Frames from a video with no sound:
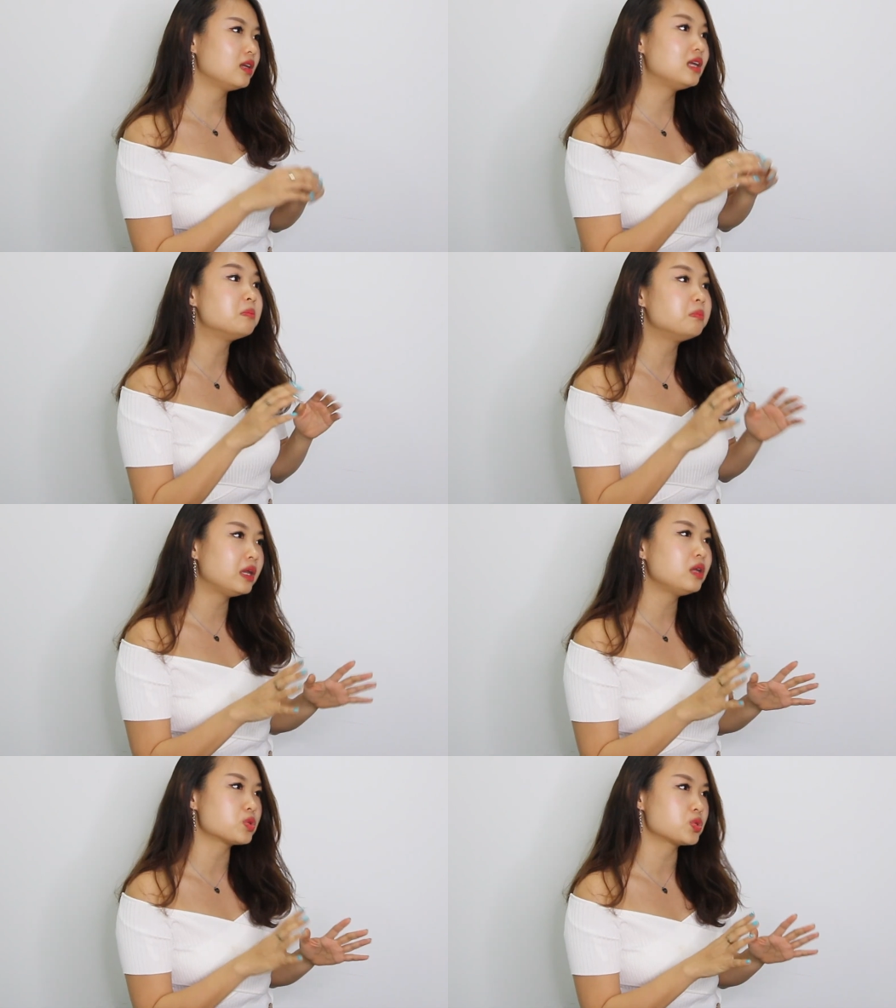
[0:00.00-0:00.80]
It
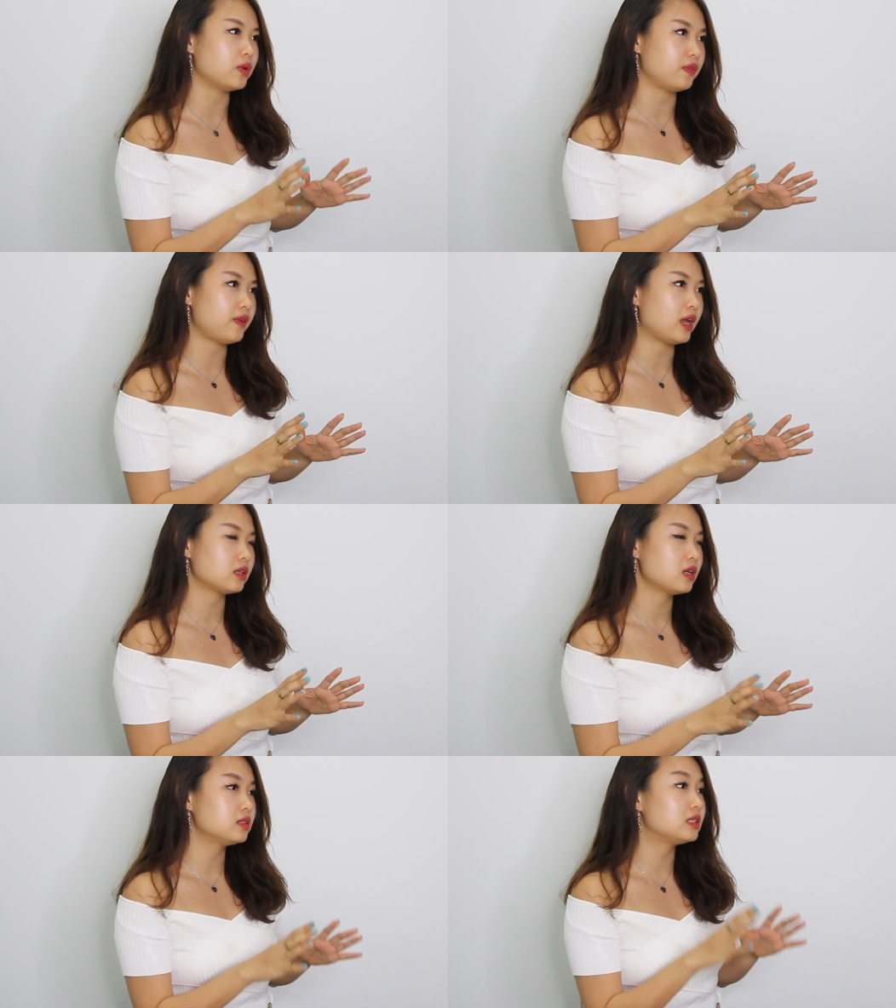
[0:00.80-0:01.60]
may also
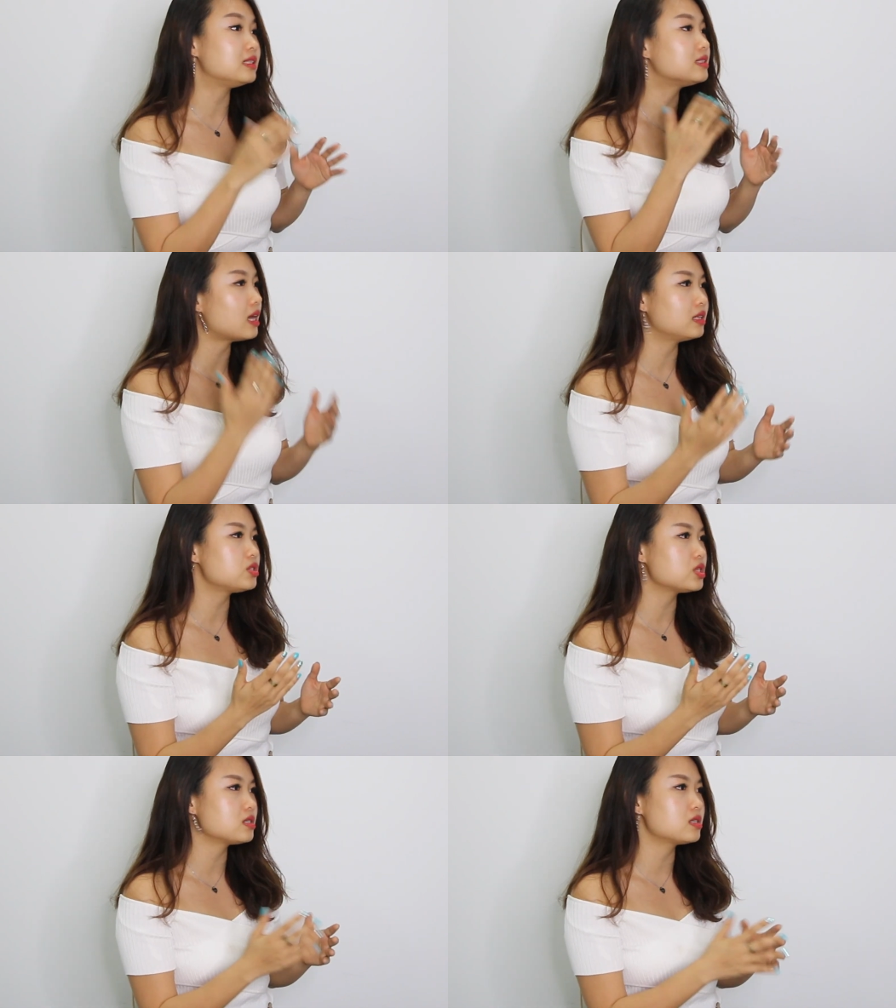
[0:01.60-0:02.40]
affect the
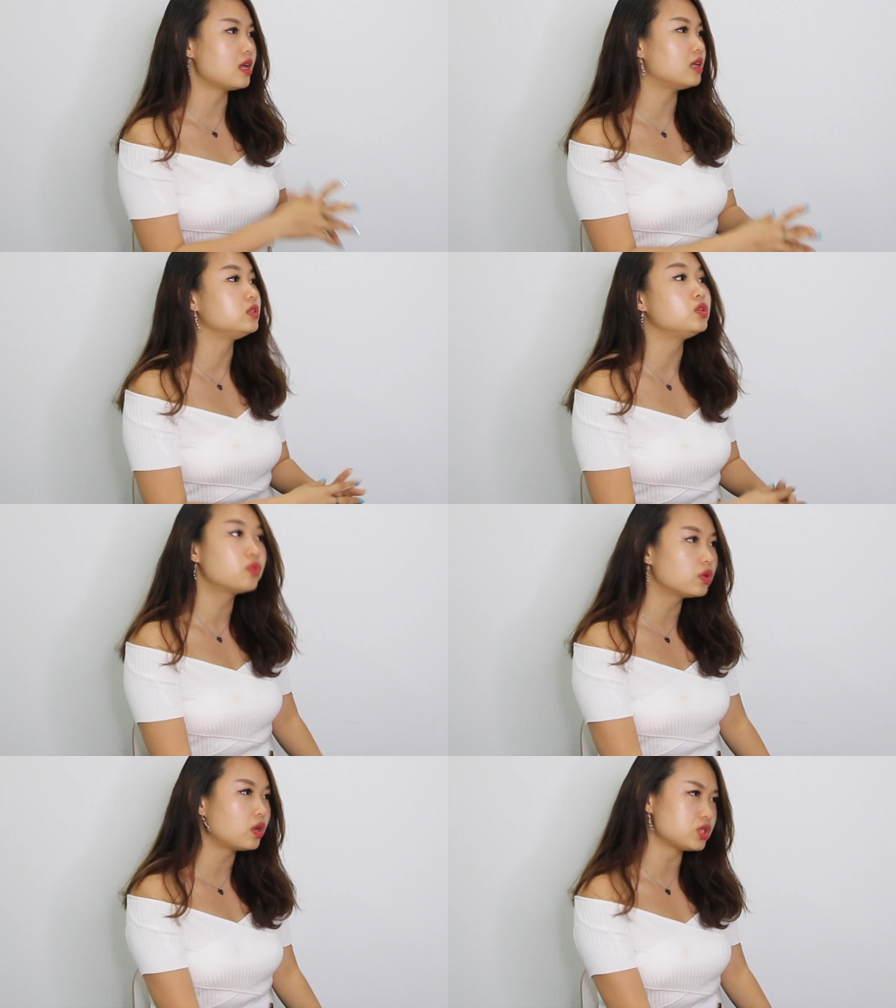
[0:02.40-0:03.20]
intelligence and
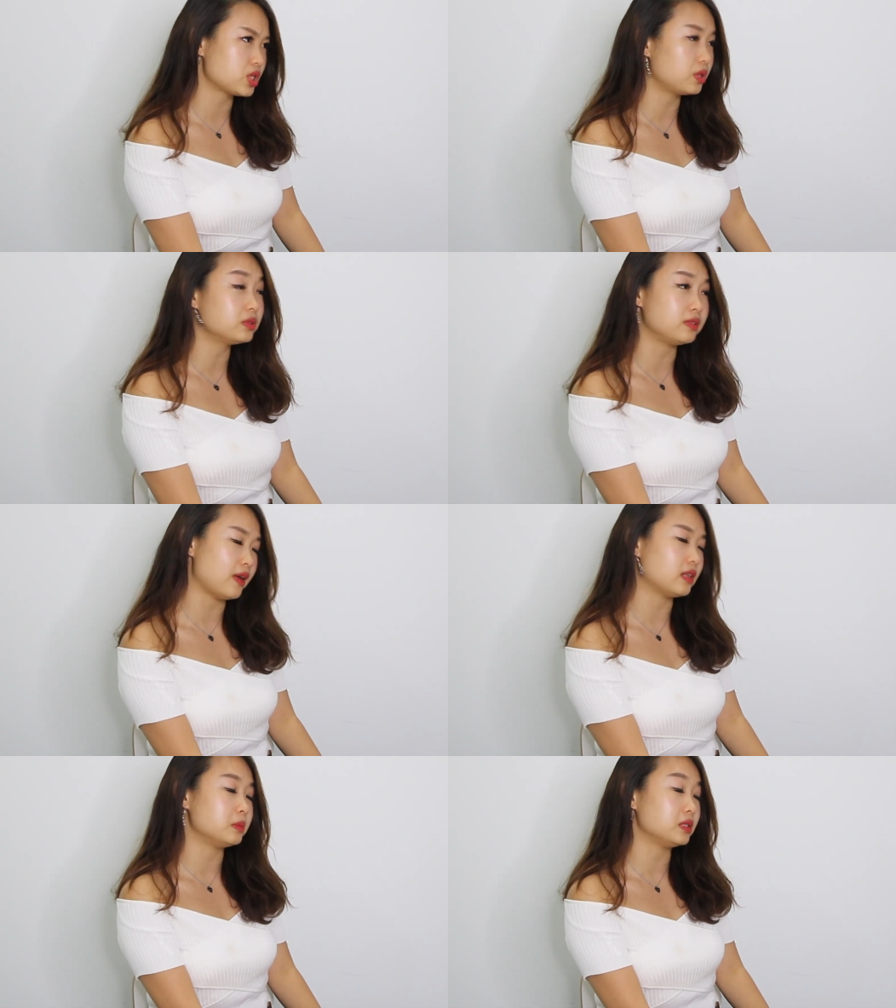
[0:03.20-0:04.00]
neurological
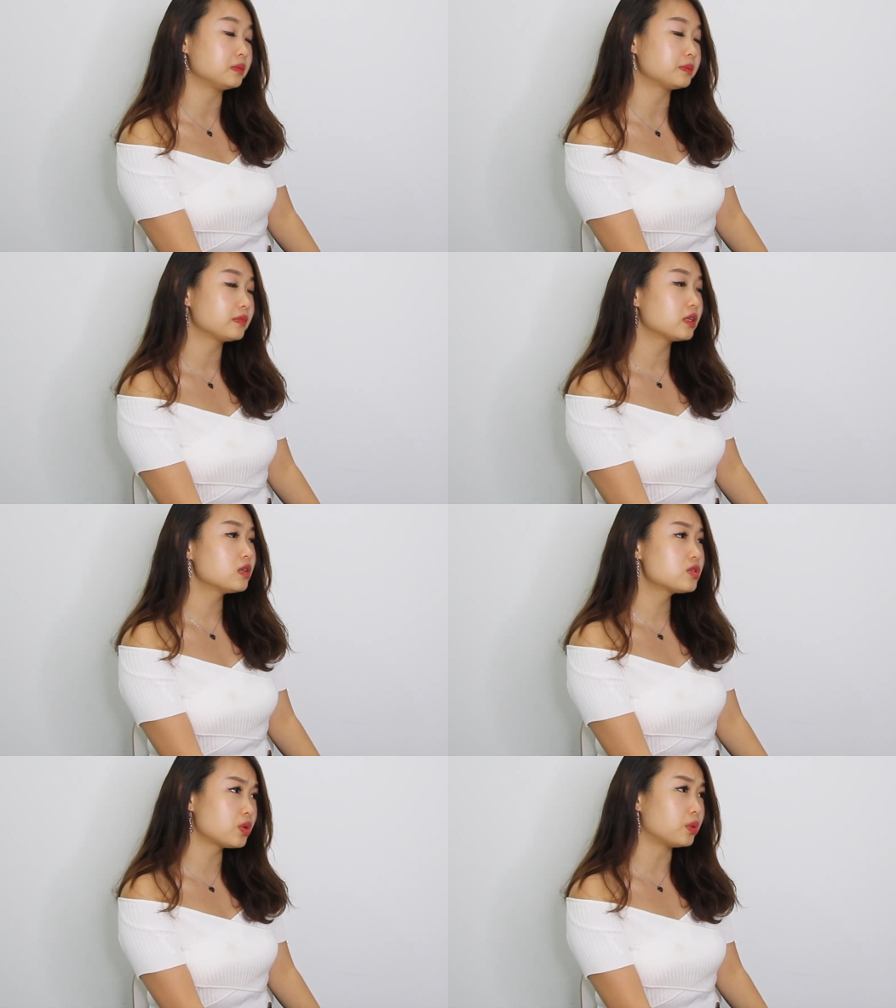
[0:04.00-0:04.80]
development.
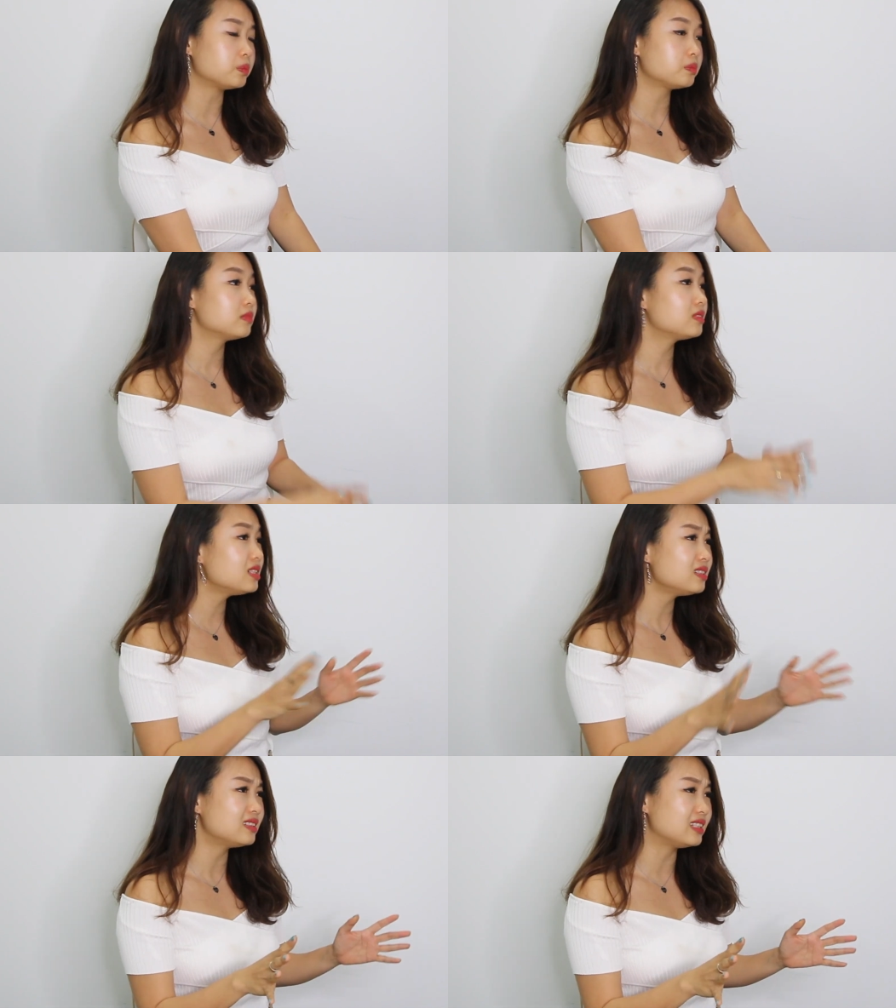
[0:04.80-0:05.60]
So
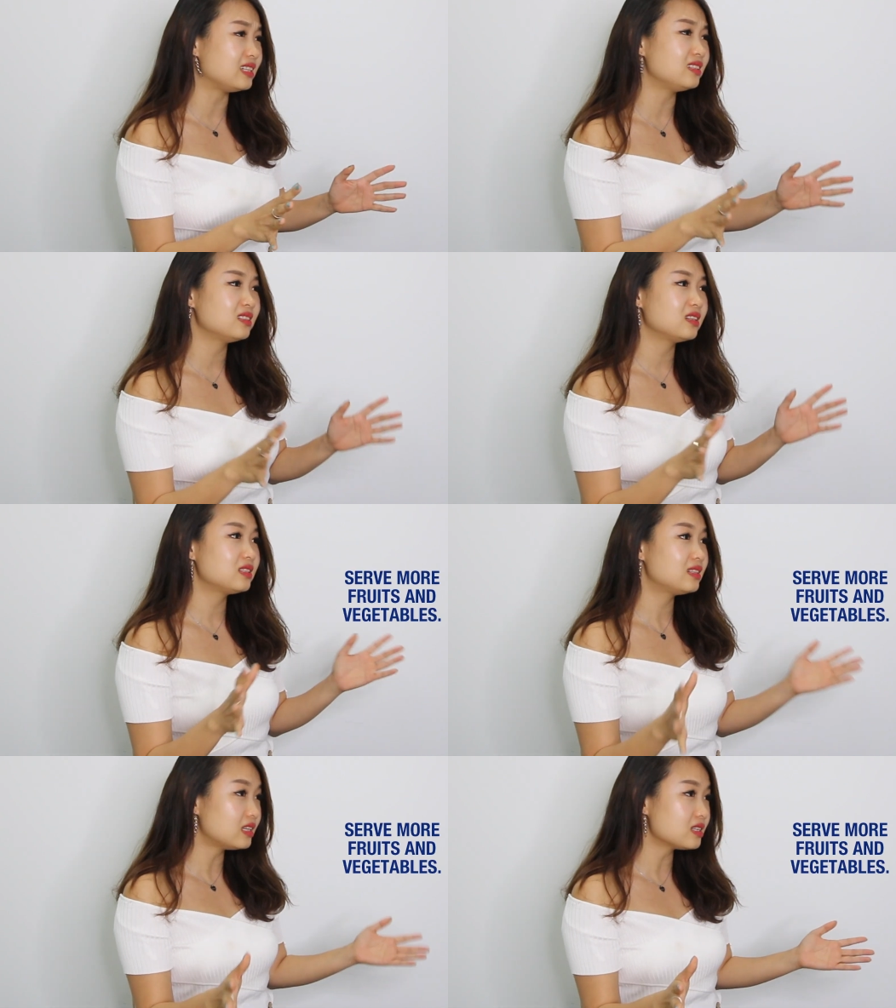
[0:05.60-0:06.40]
thirdly,
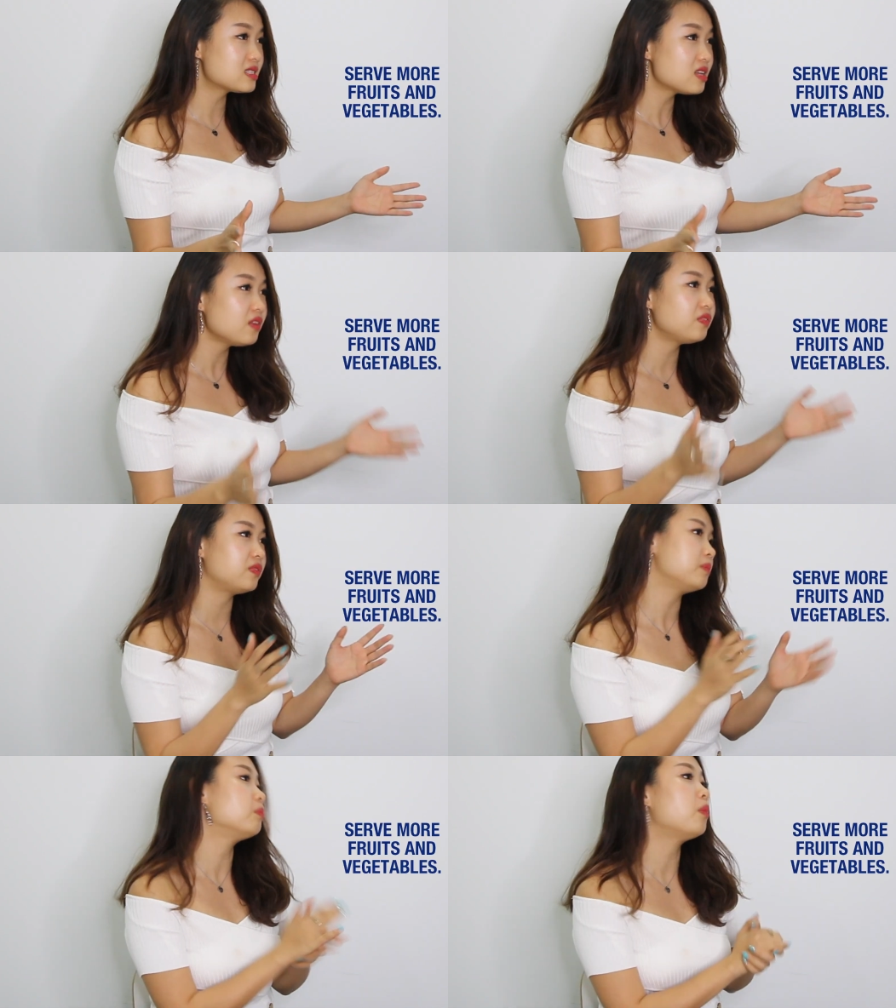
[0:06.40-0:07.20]
serve
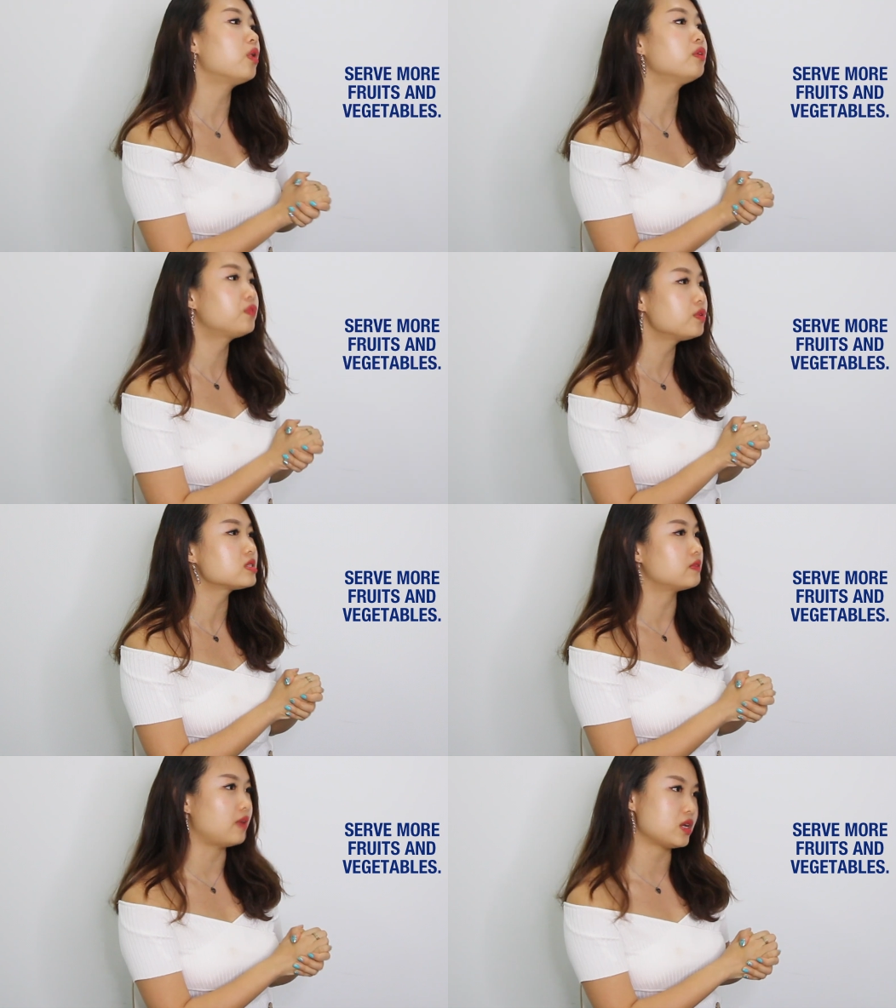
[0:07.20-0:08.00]
more
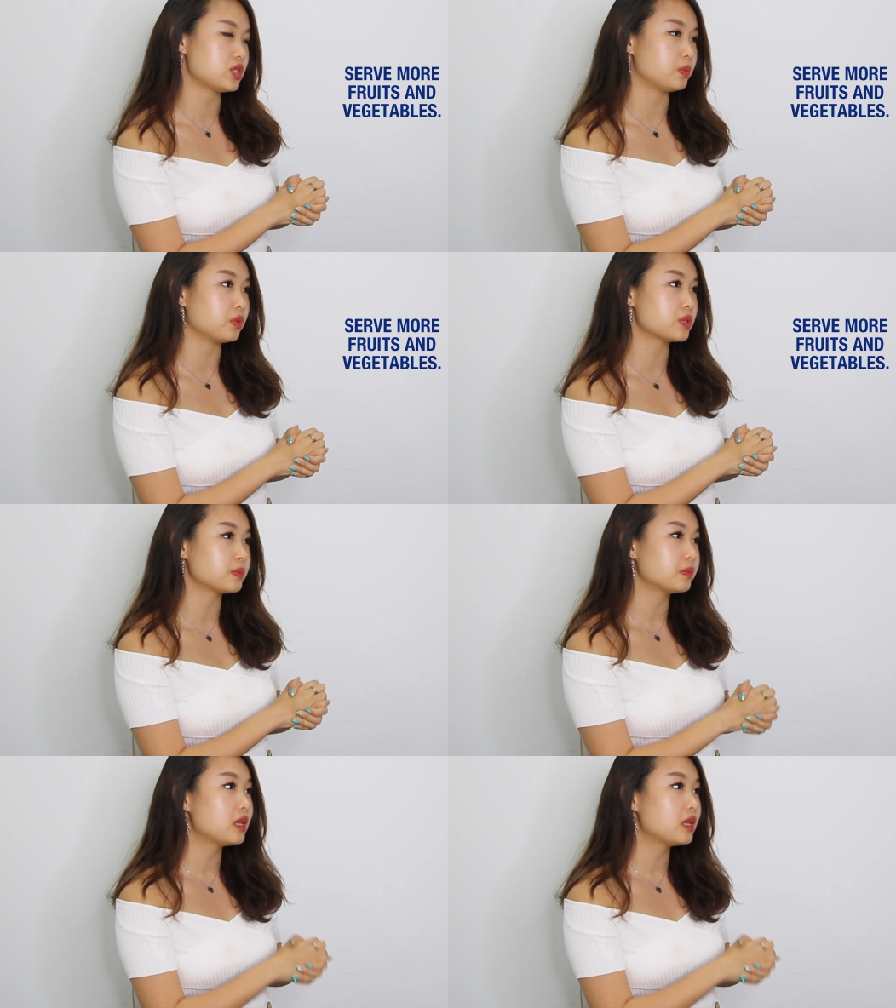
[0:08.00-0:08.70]
fruits and vegetables.